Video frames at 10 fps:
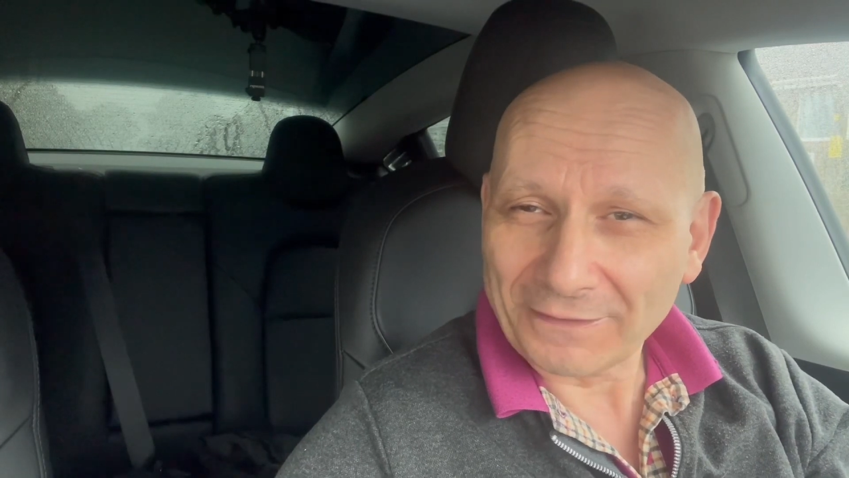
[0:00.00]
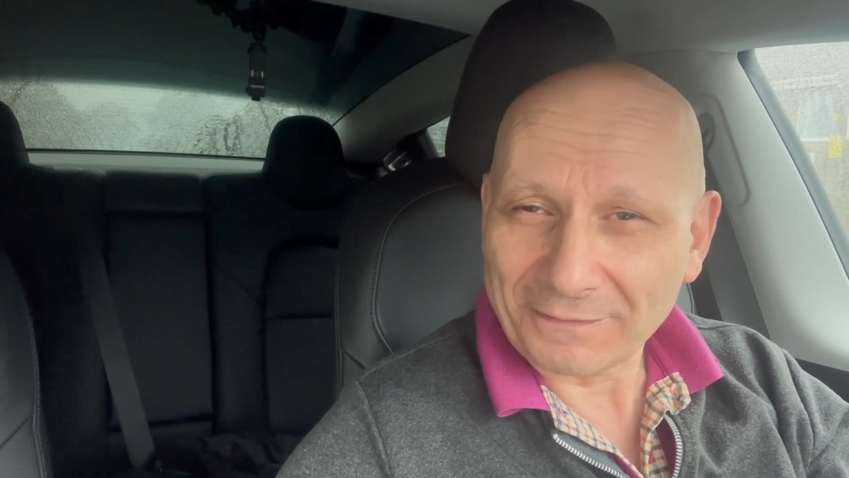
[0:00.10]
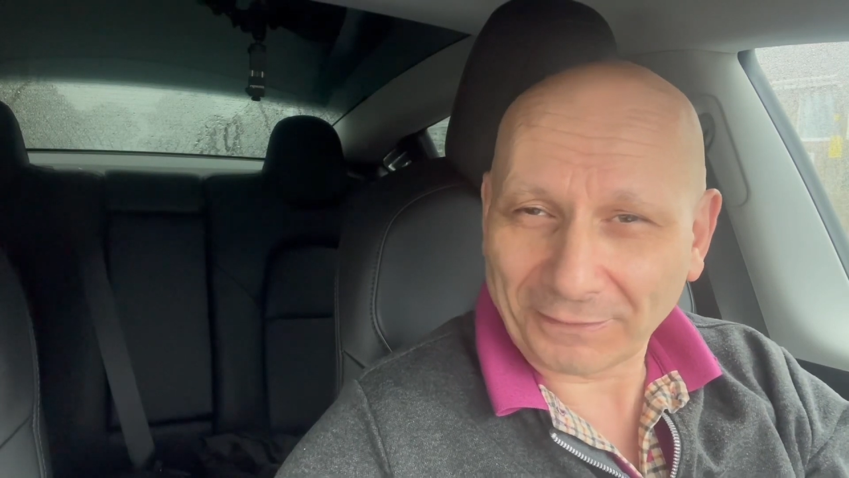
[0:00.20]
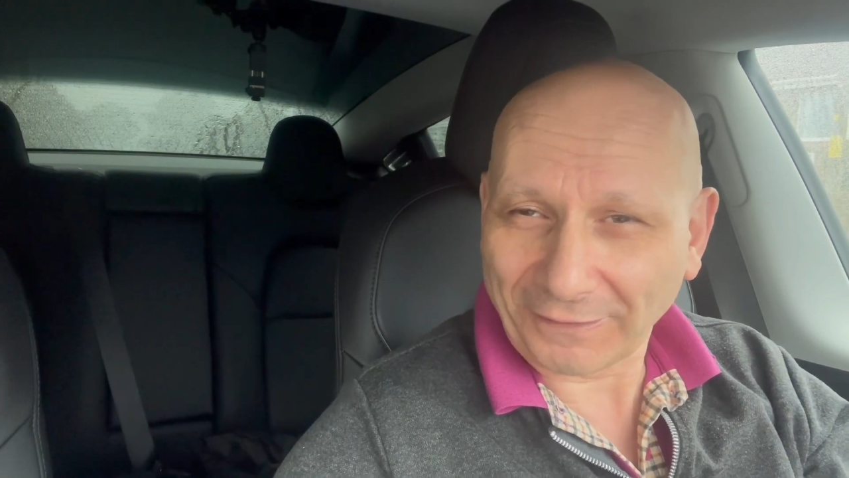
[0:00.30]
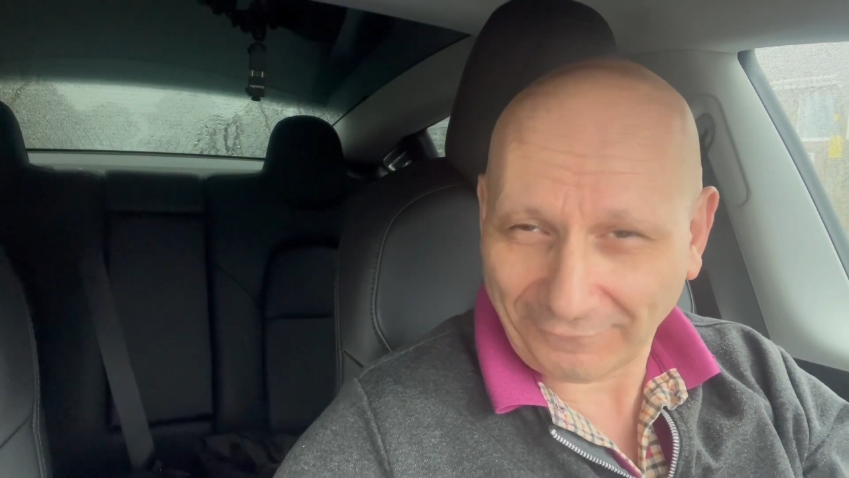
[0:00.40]

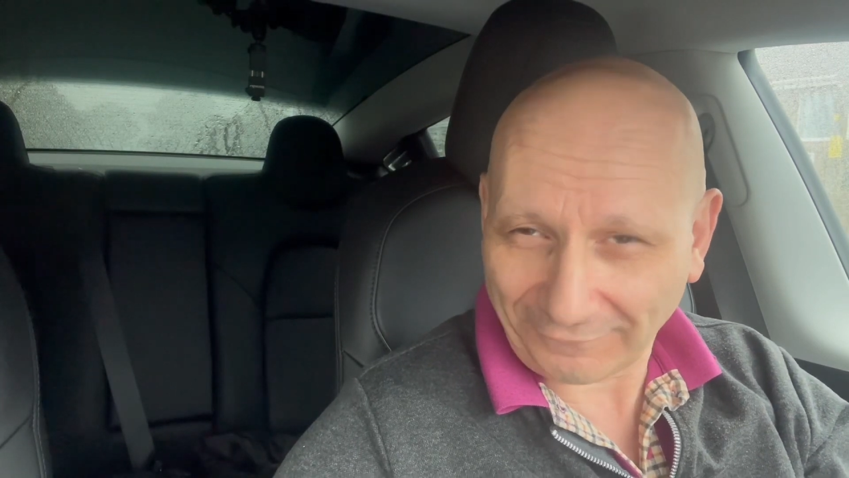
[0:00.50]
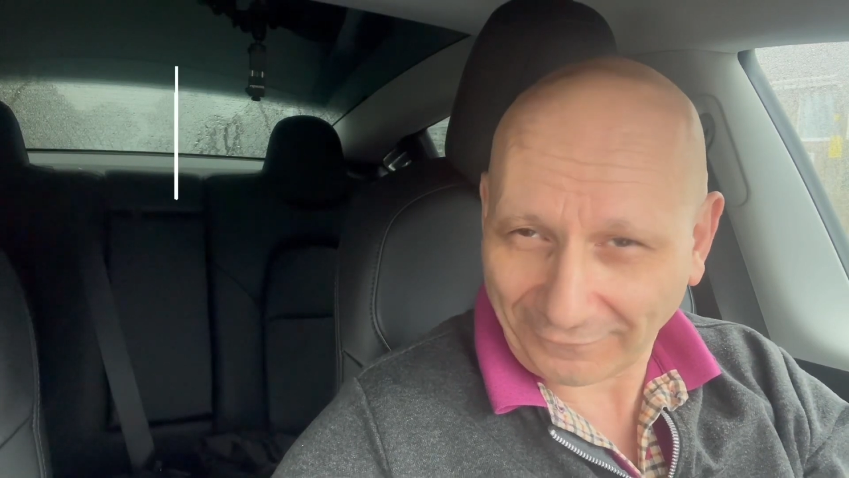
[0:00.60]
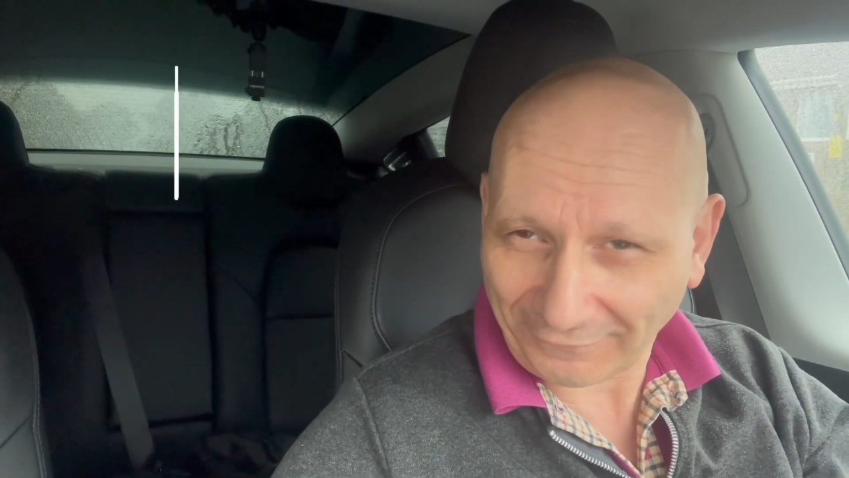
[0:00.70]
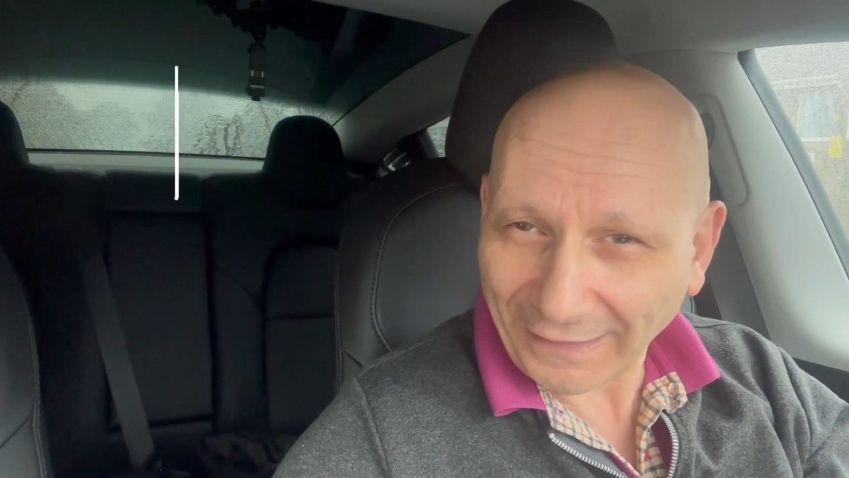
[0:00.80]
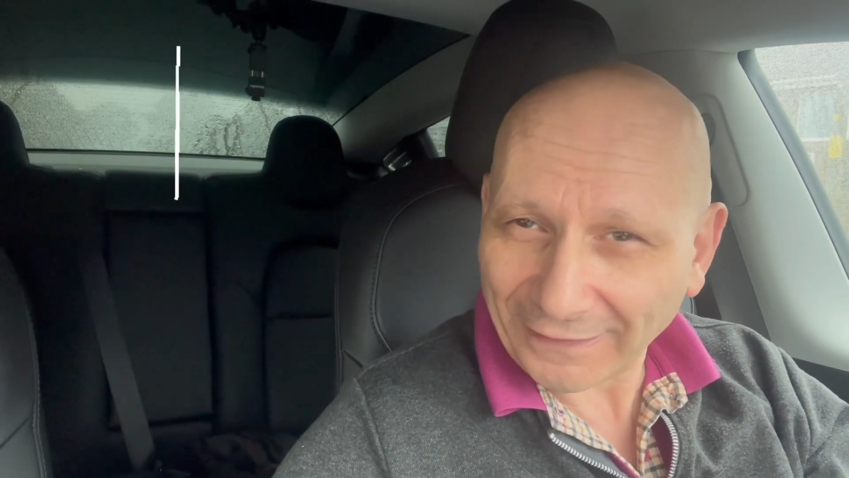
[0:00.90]
But this is the
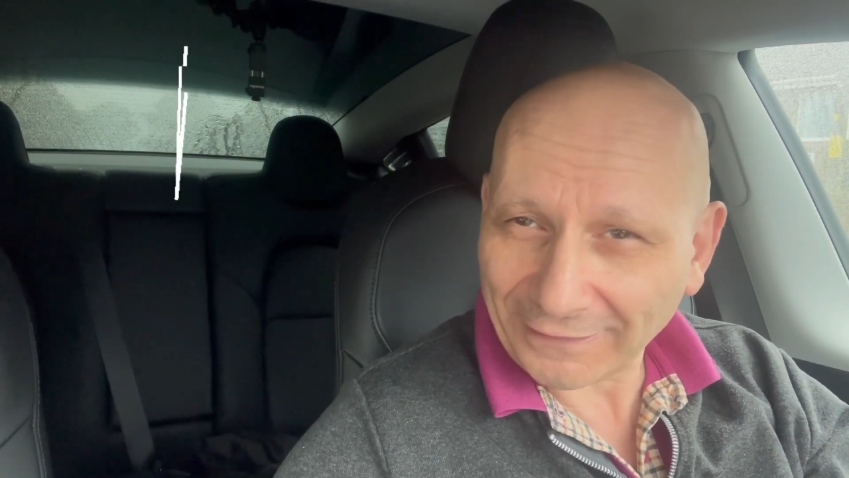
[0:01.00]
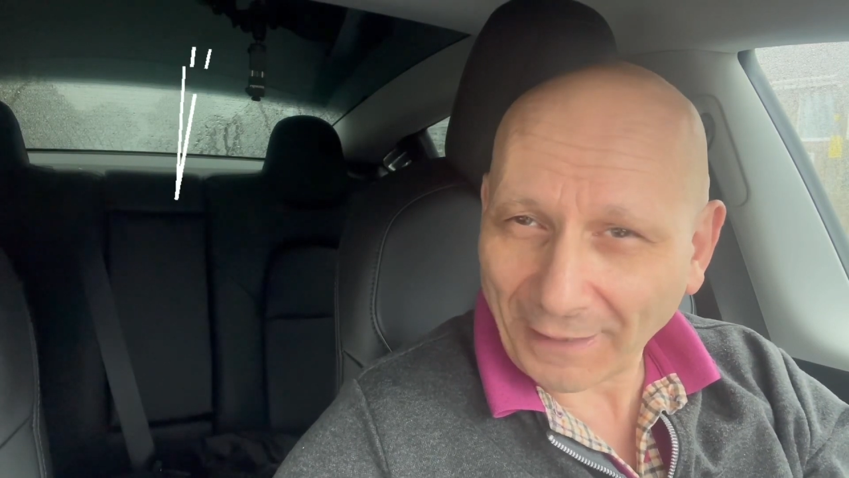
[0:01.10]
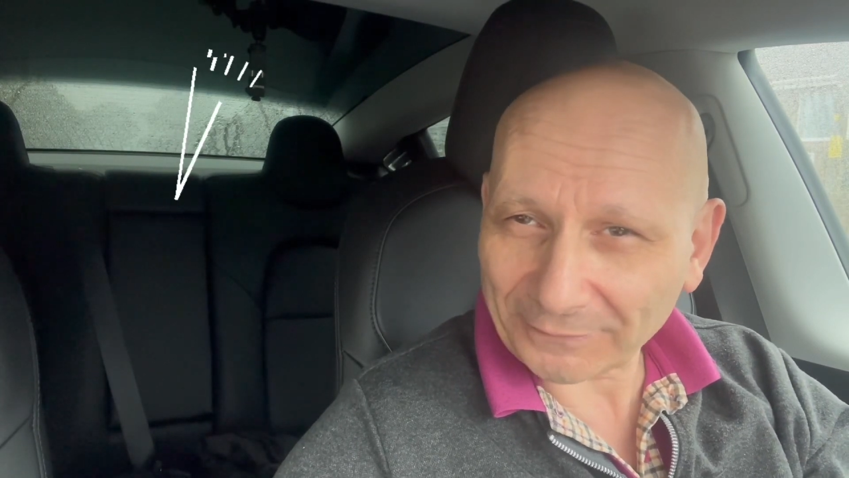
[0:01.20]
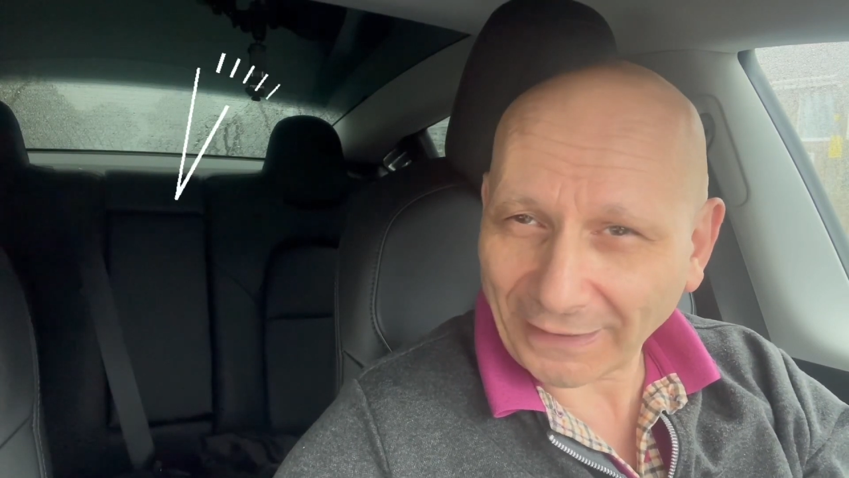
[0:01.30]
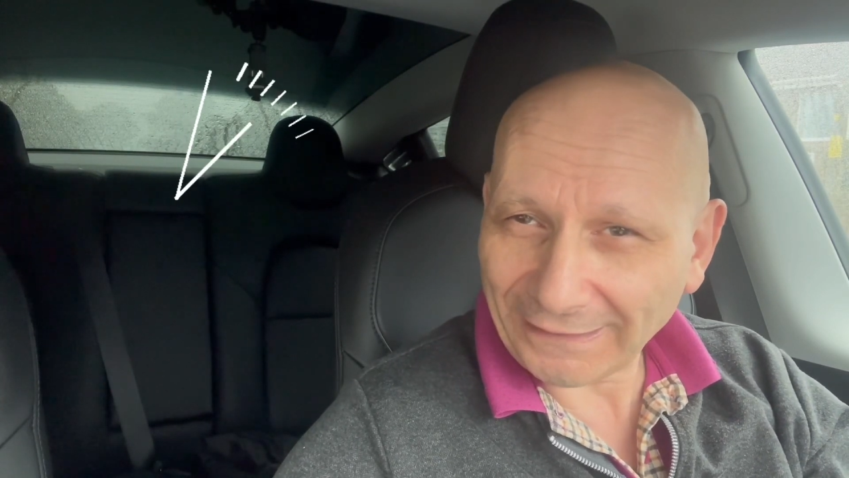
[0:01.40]
second
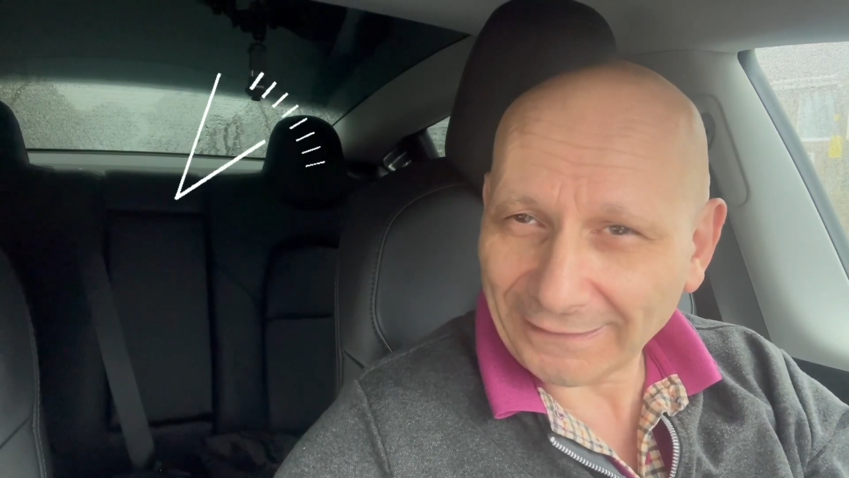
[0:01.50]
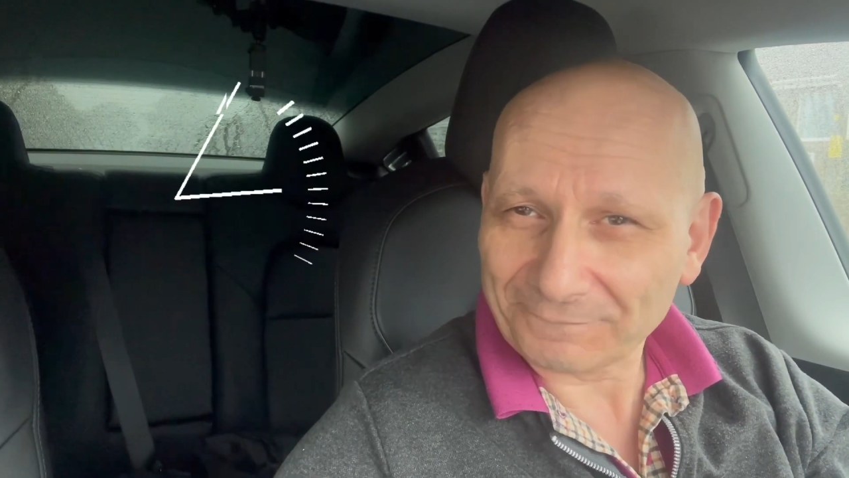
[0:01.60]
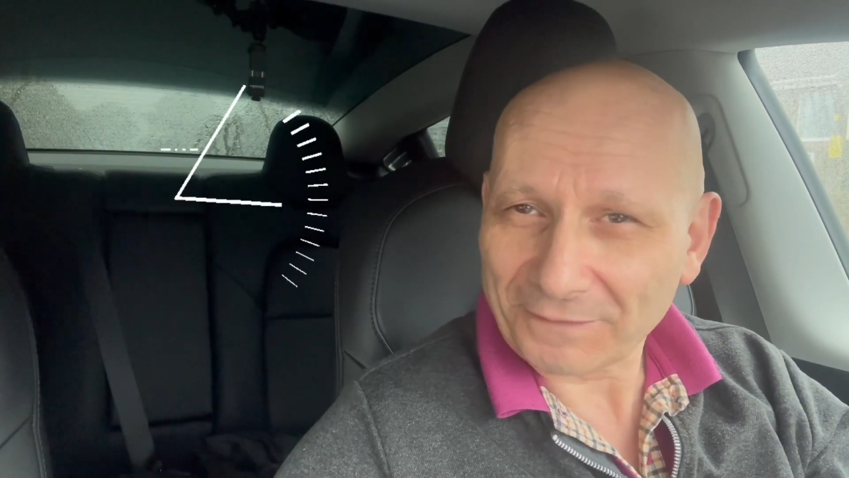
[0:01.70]
update